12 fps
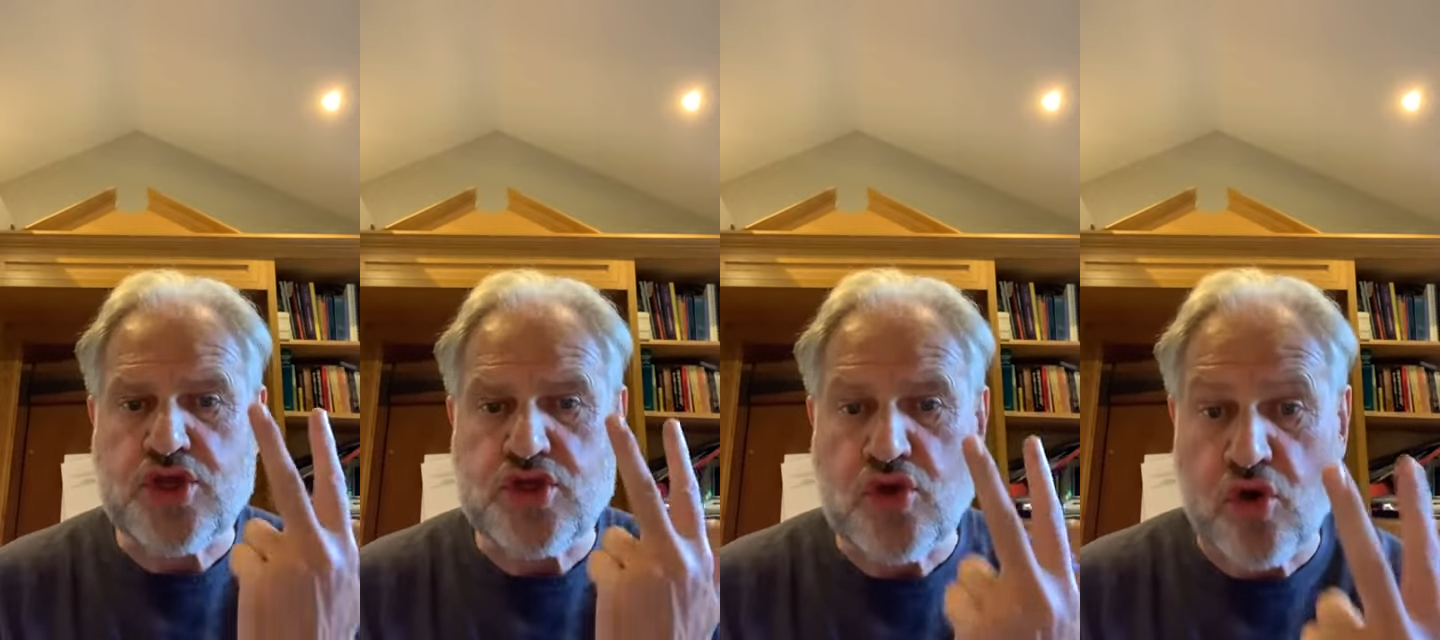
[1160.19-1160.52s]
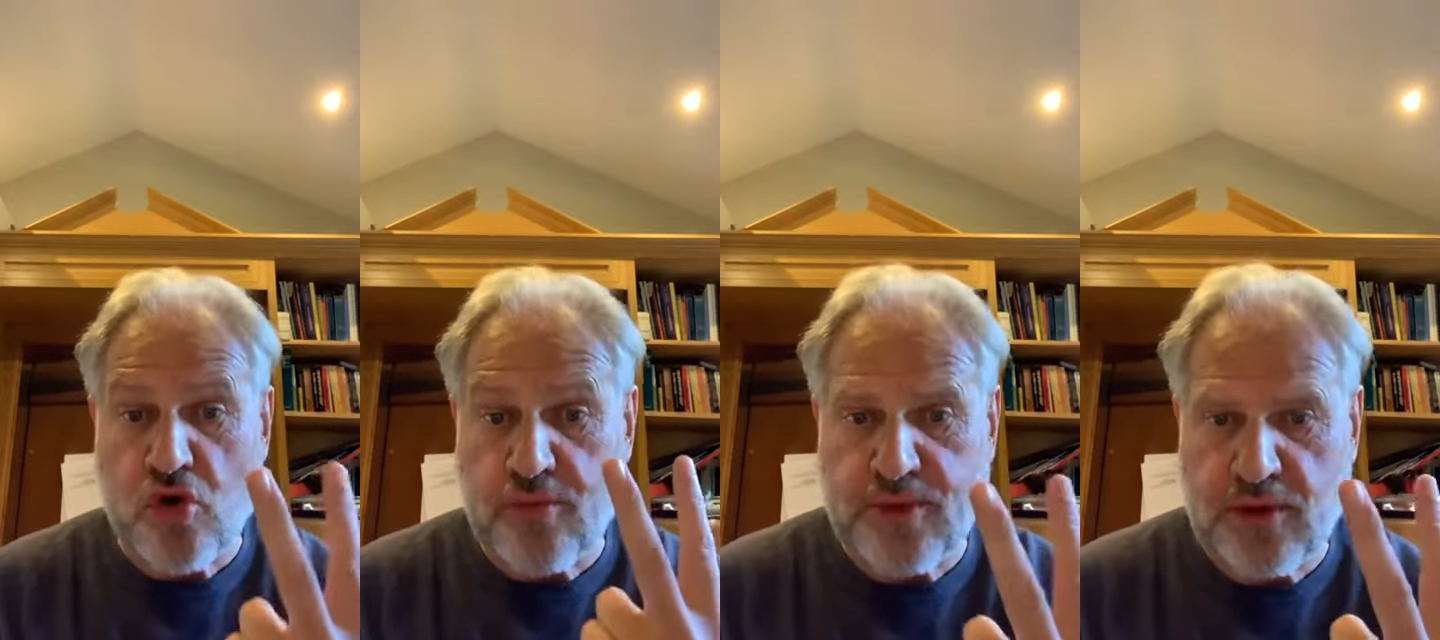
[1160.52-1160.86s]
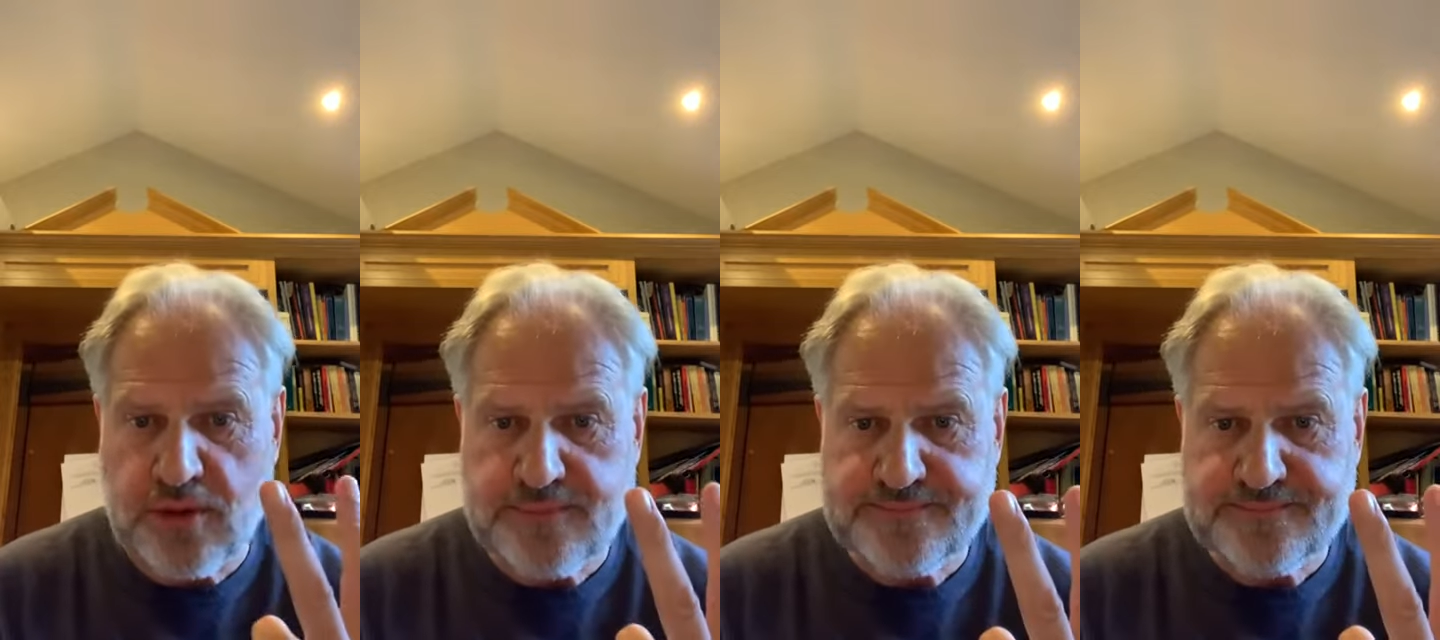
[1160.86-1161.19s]

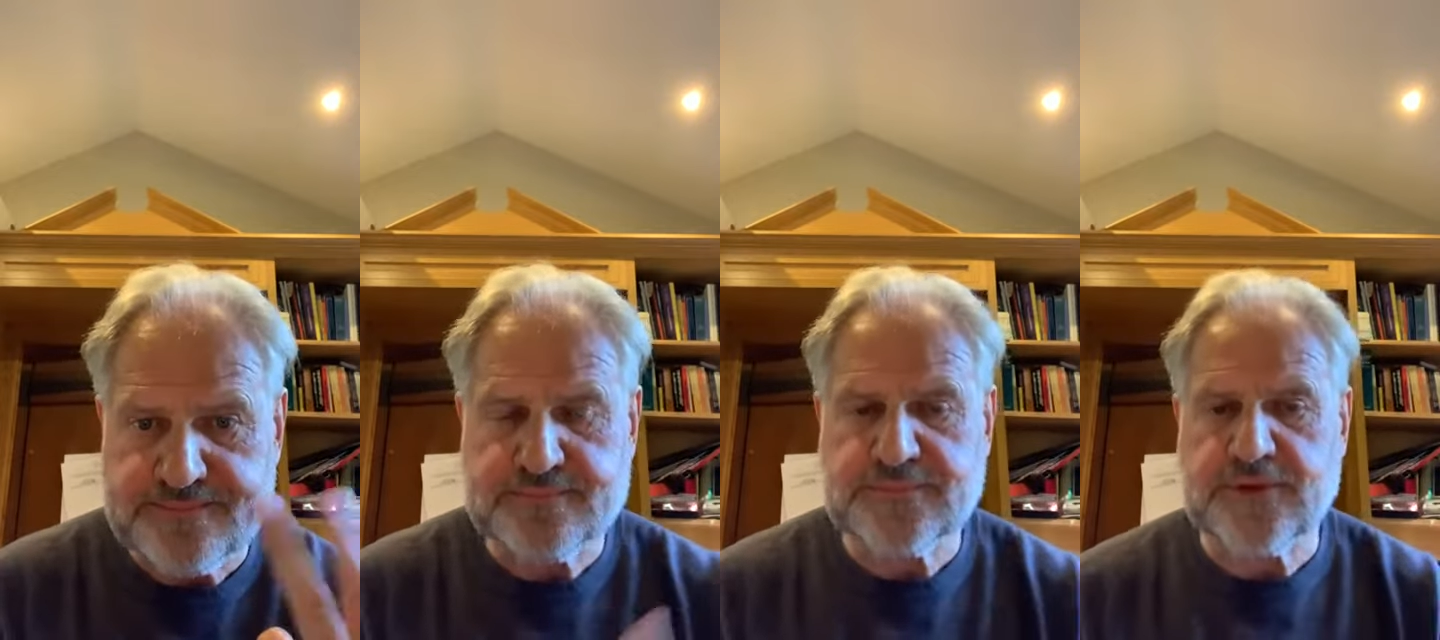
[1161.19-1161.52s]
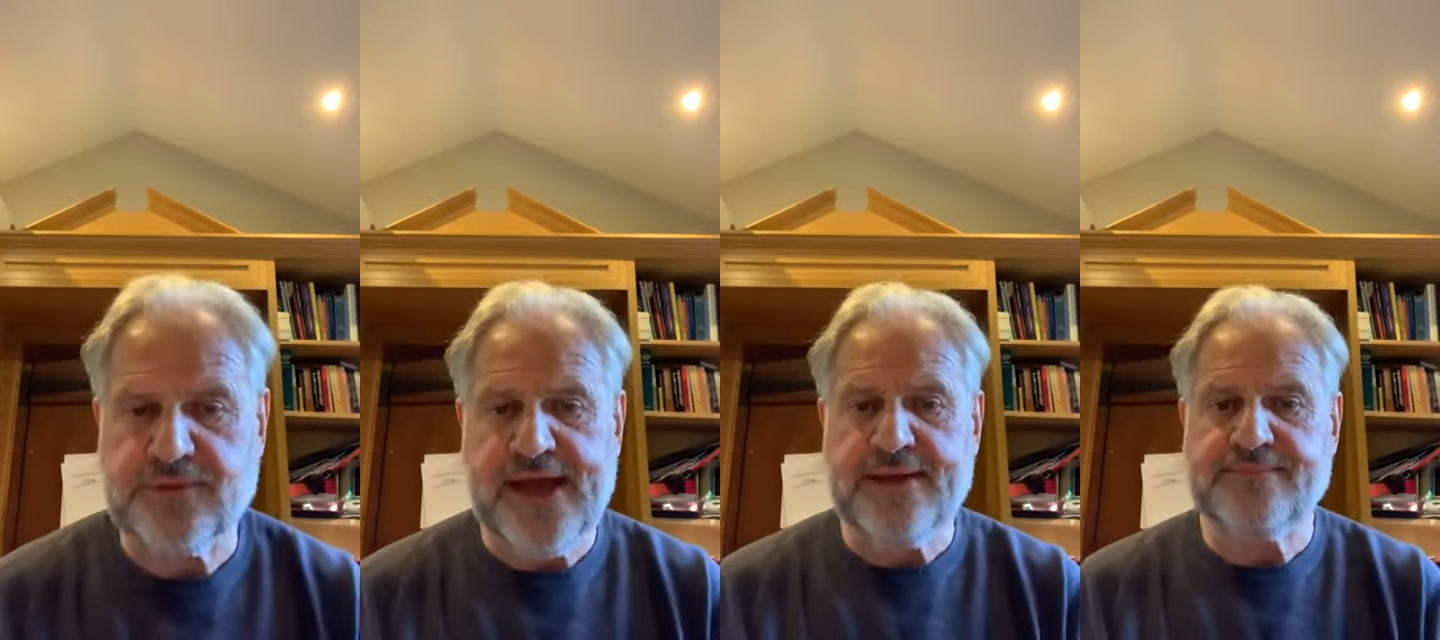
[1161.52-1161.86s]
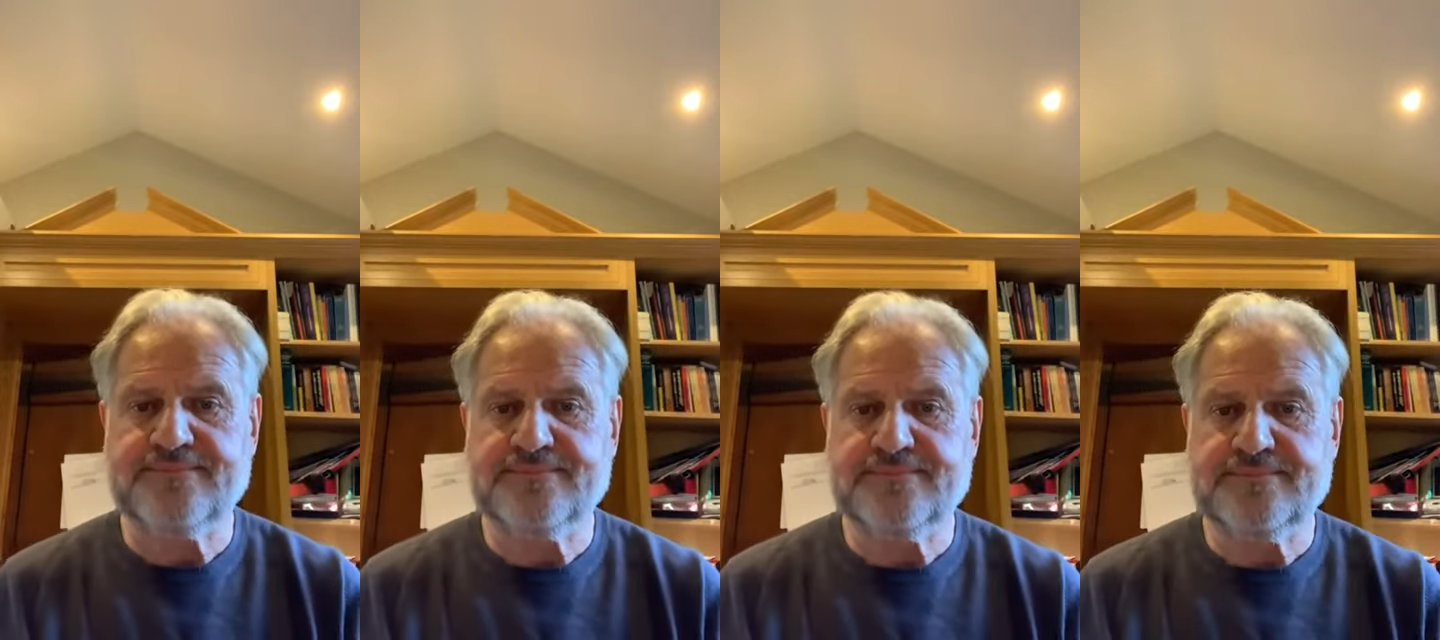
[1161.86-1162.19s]
normal.
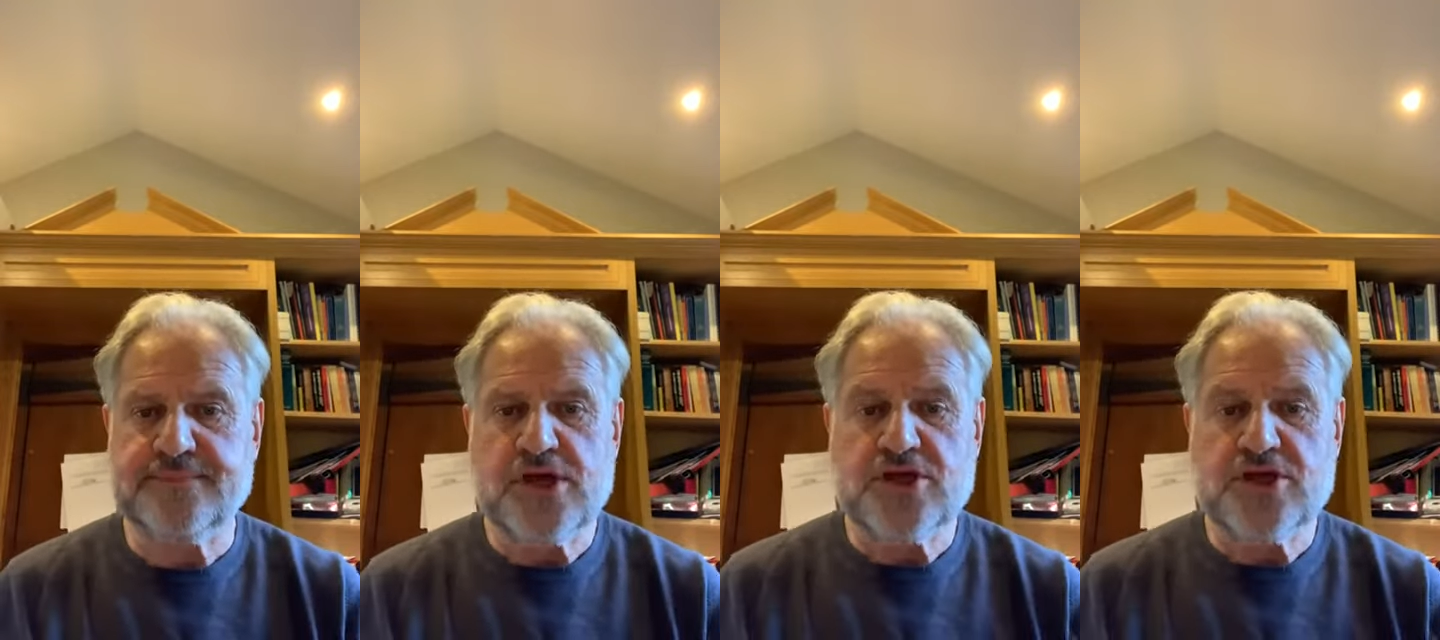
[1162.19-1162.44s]
Okay,